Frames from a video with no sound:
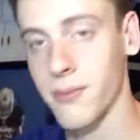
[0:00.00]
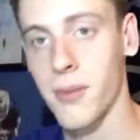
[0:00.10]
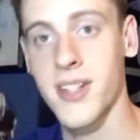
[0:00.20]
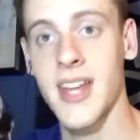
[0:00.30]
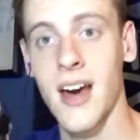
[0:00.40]

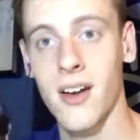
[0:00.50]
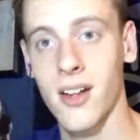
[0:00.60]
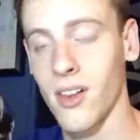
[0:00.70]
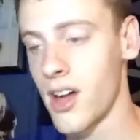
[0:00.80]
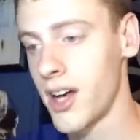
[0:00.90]
Been doubted a
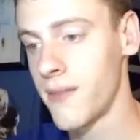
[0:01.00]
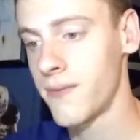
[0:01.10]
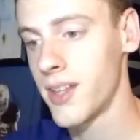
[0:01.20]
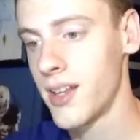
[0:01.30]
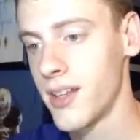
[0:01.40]
lot
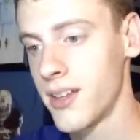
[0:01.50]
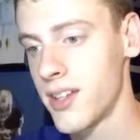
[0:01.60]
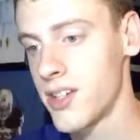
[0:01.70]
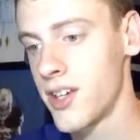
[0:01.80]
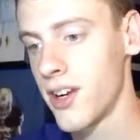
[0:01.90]

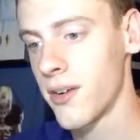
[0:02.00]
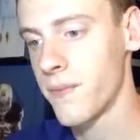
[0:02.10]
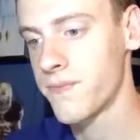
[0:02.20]
this year.